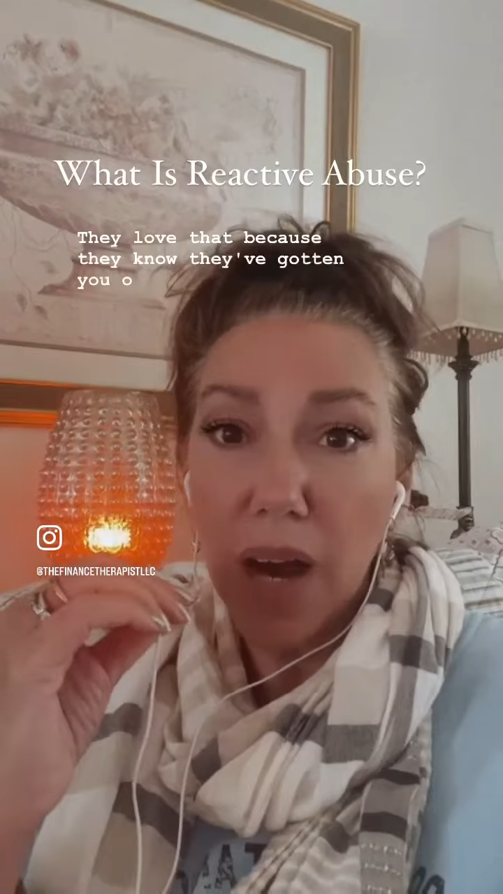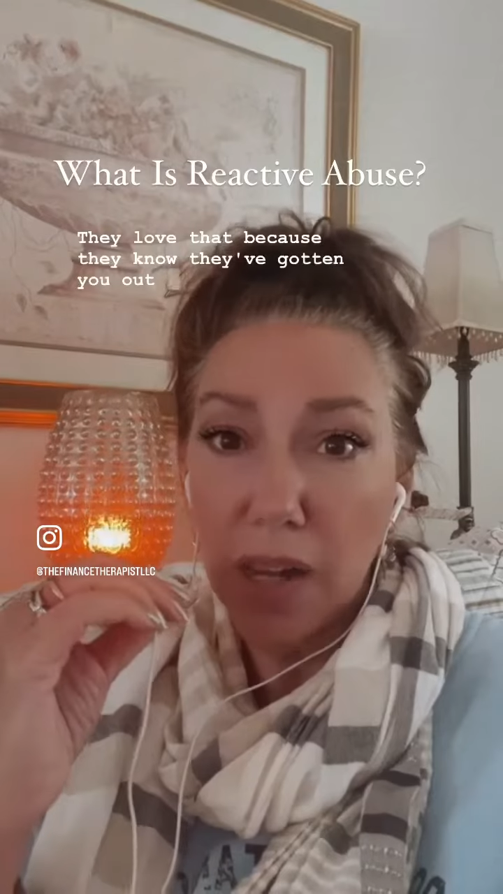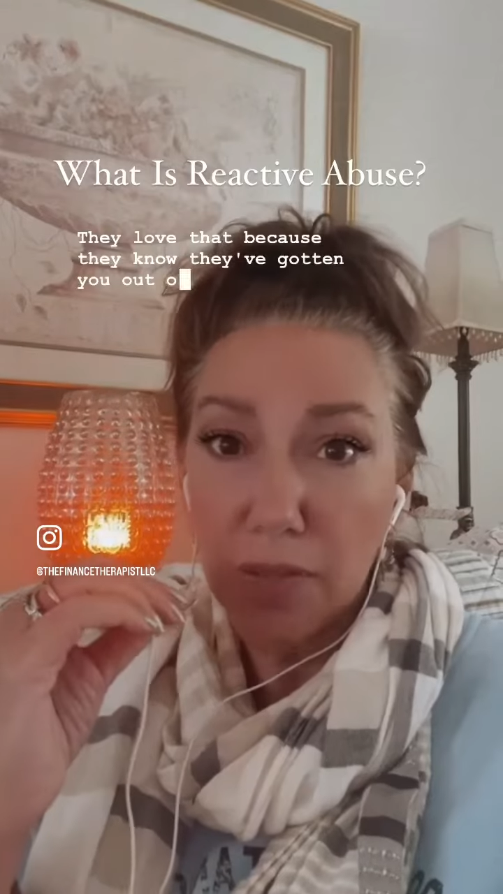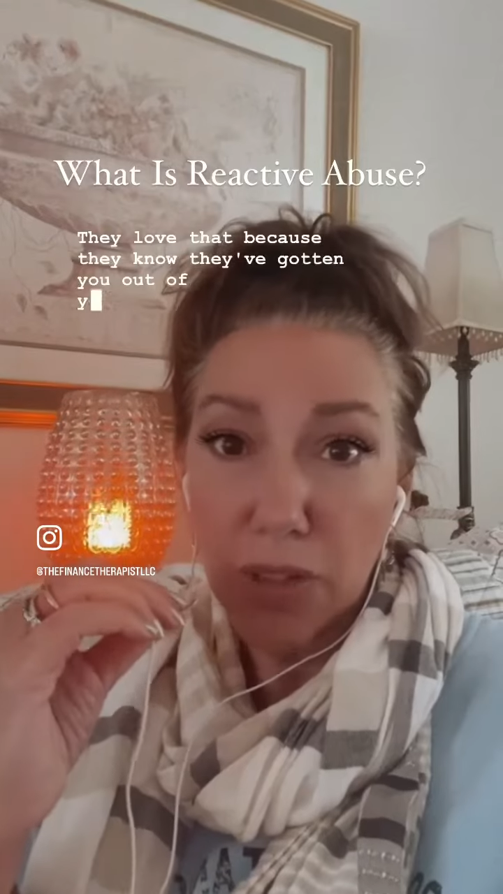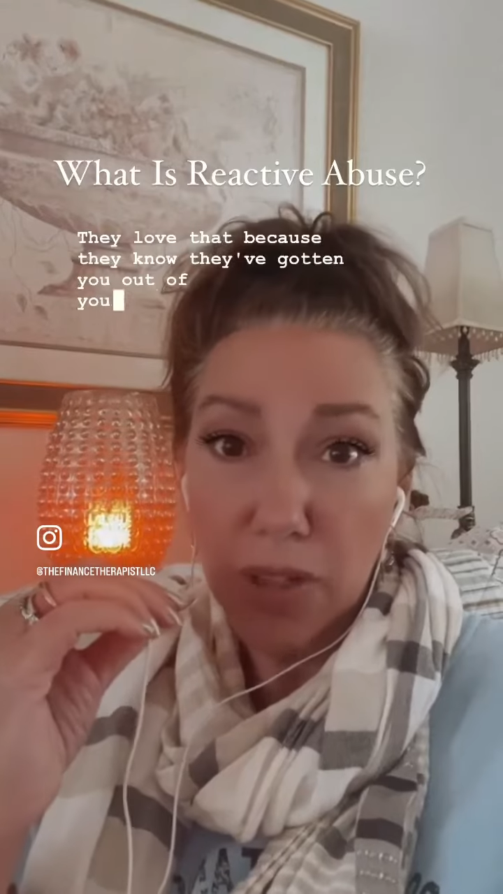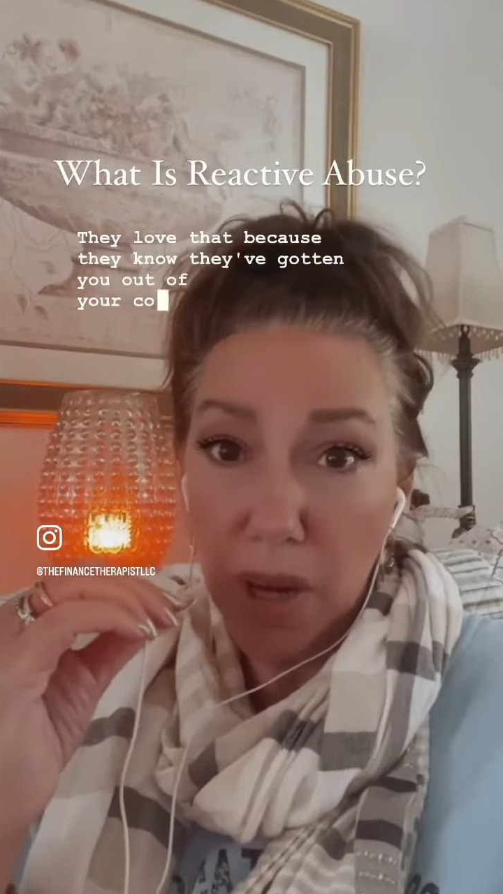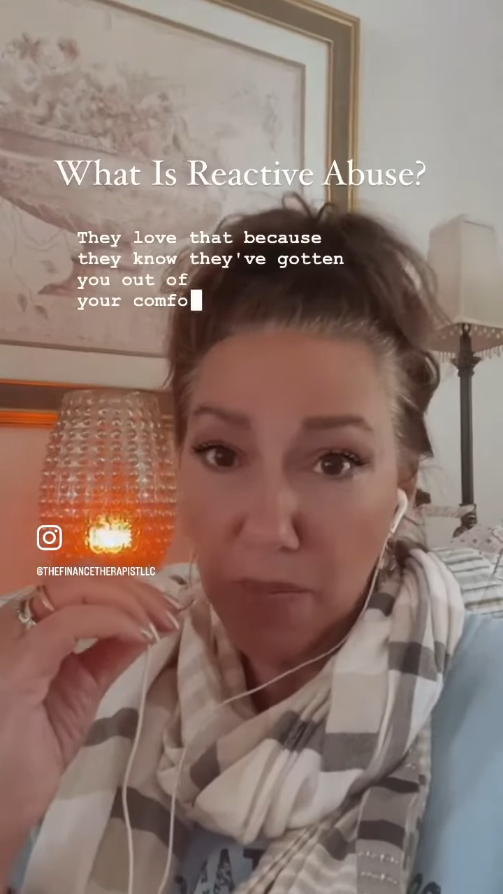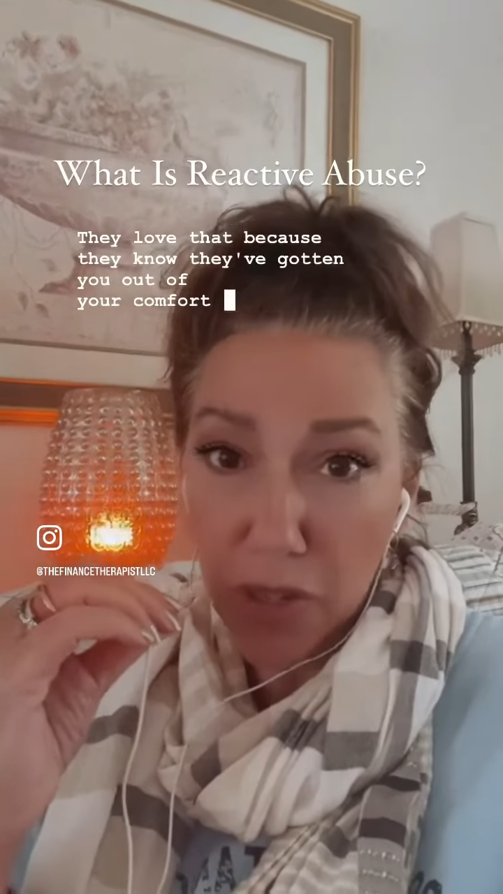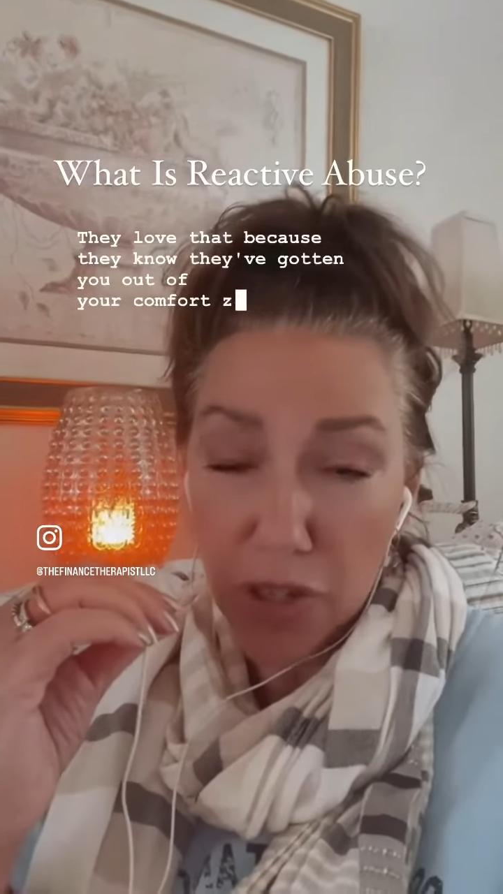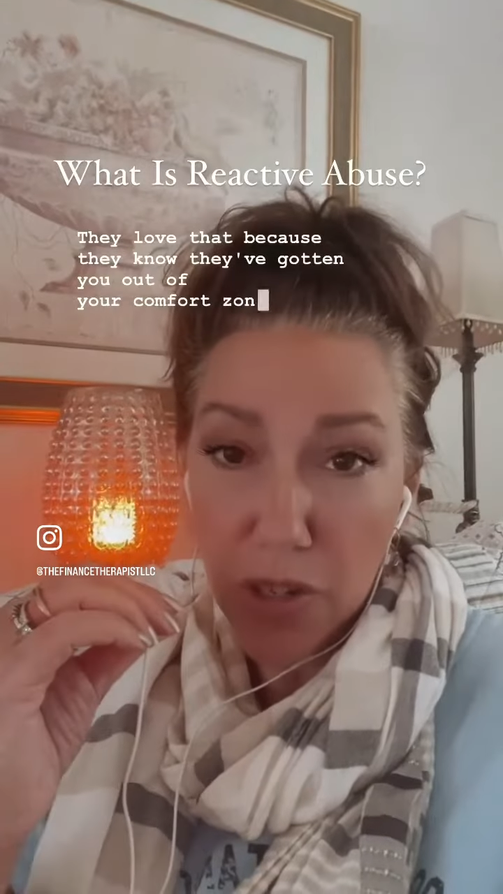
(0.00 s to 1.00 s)
out of your
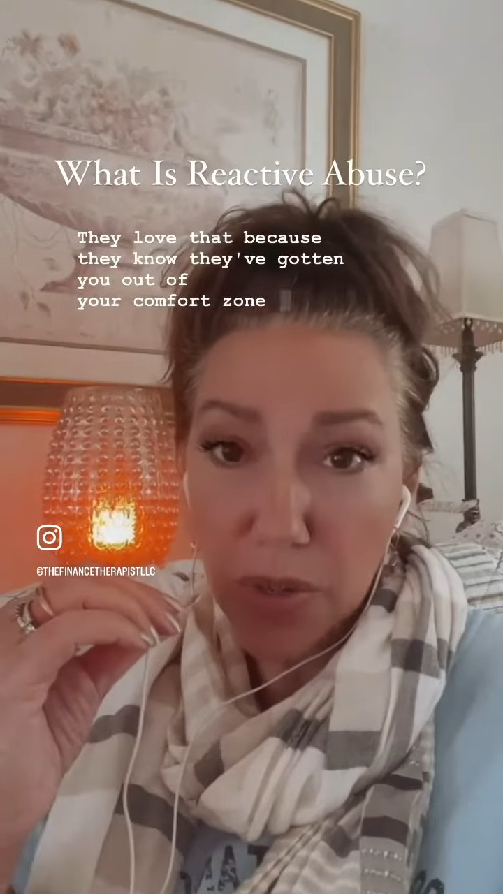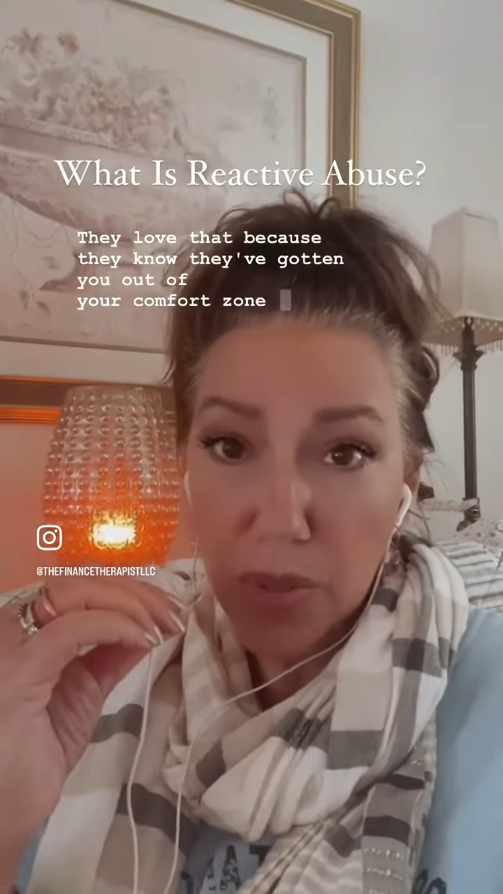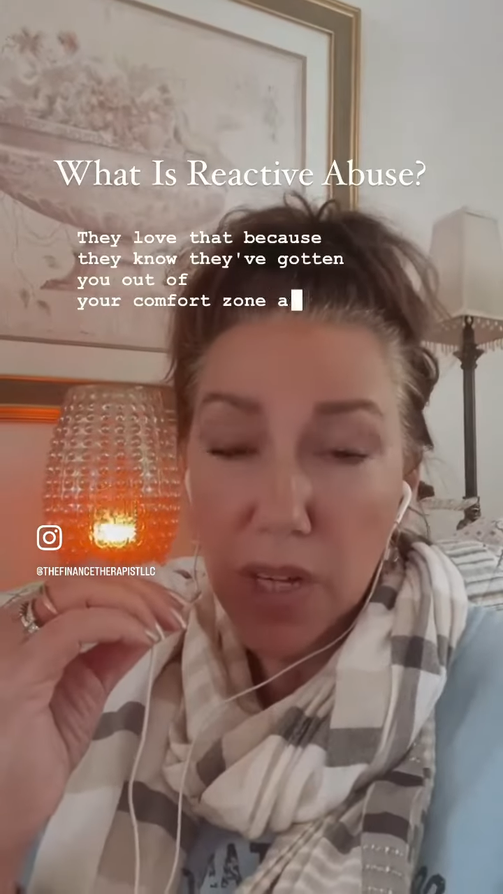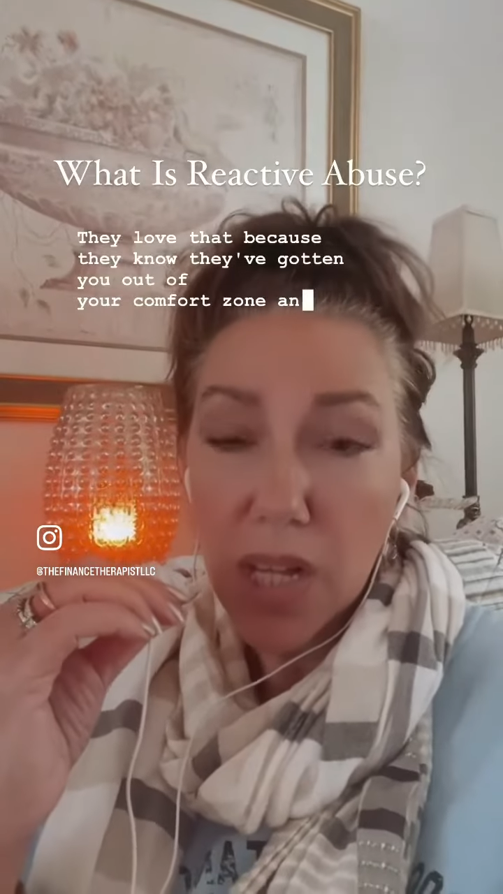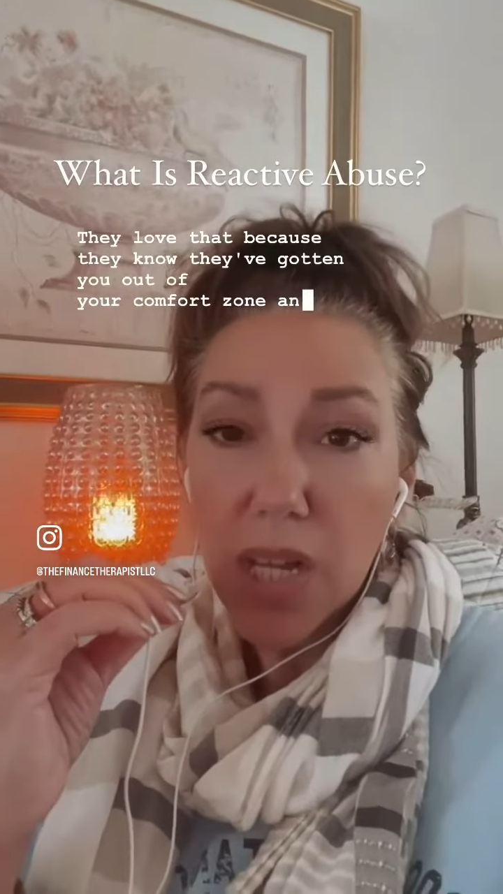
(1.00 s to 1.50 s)
comfort zone